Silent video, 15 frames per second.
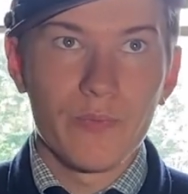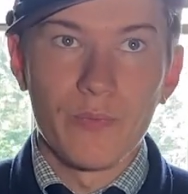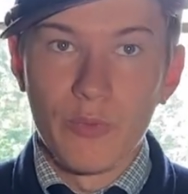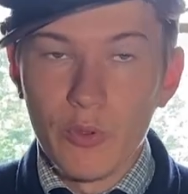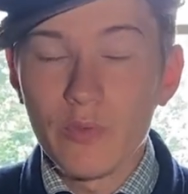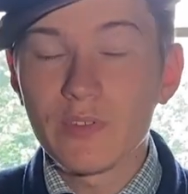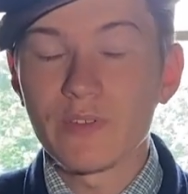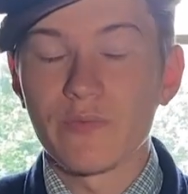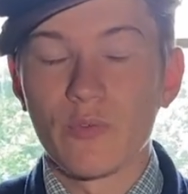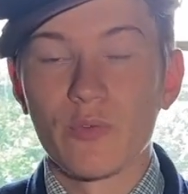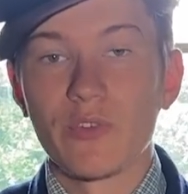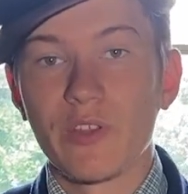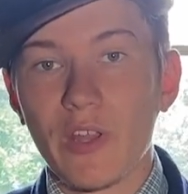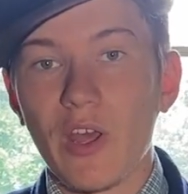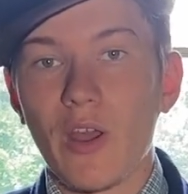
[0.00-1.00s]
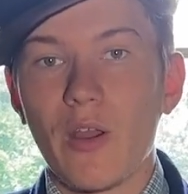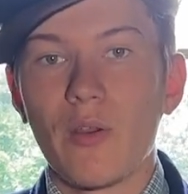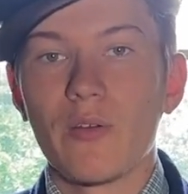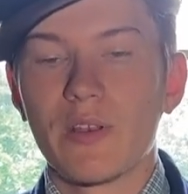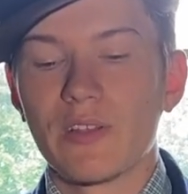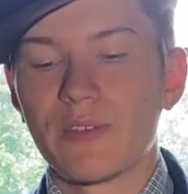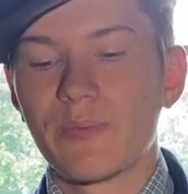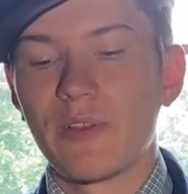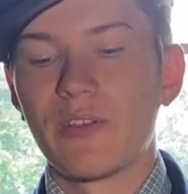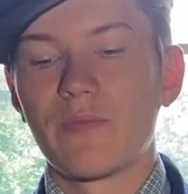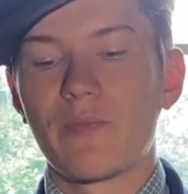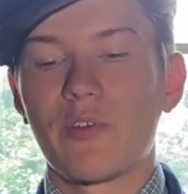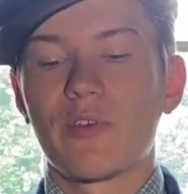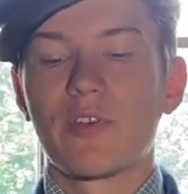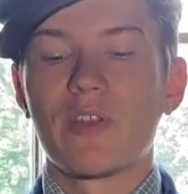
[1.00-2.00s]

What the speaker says: useful to know, and it's been very